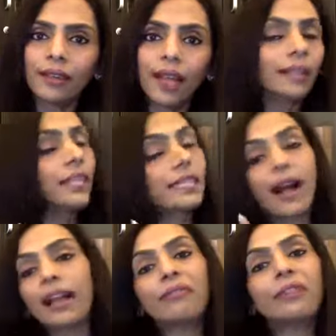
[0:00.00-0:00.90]
At least
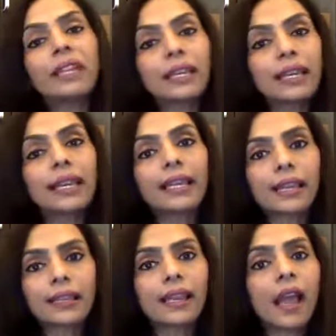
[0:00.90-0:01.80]
I feel
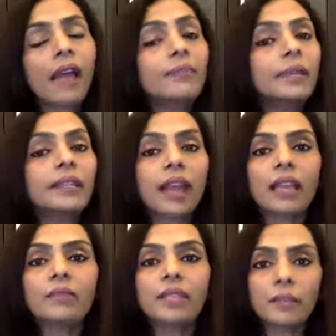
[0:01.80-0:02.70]
great. There have been
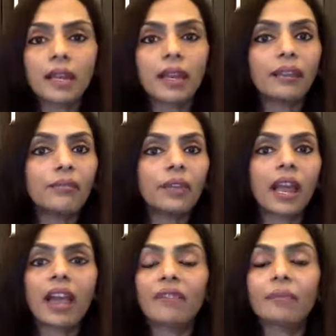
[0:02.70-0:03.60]
times in my life where
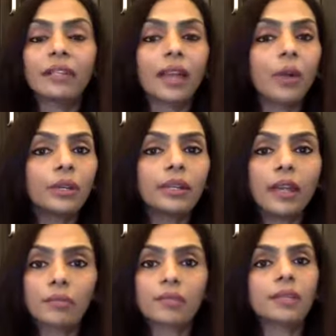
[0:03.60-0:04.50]
I have been down in
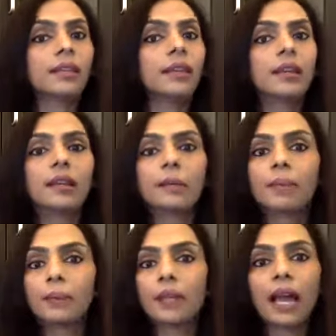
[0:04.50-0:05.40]
dumps and
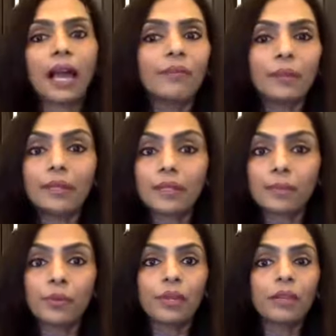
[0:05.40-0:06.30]
people have been
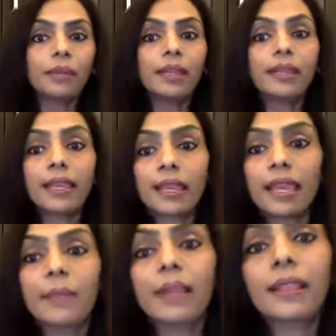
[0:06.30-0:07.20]
supporting me, and they
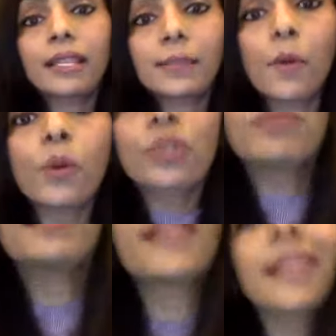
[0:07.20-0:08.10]
came and they spoke to
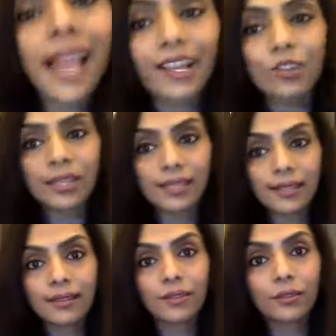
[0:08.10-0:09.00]
me and they actually
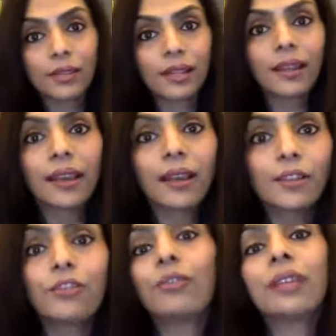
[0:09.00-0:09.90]
said, you know, that
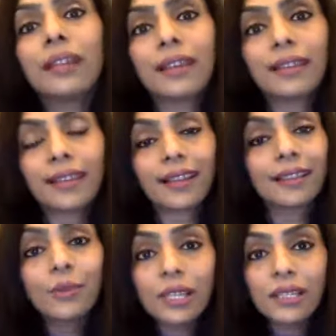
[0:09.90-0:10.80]
do you need anything?
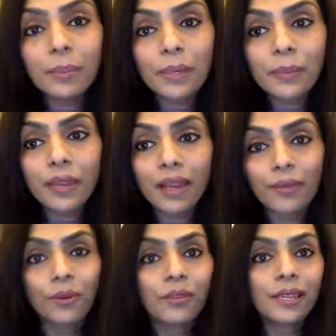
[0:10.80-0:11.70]
And those are the people I
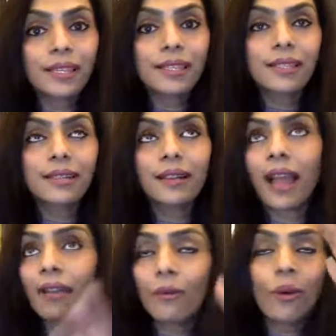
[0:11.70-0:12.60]

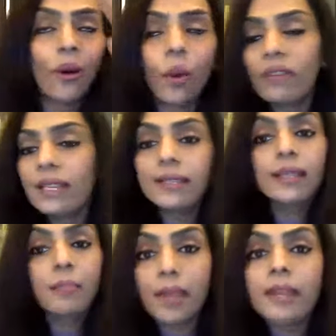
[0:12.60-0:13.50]
have always
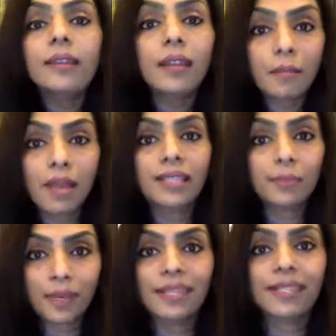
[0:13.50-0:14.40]
remained in my
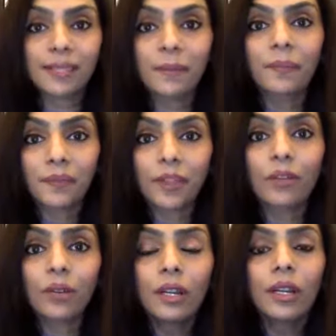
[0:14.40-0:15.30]
space, you know.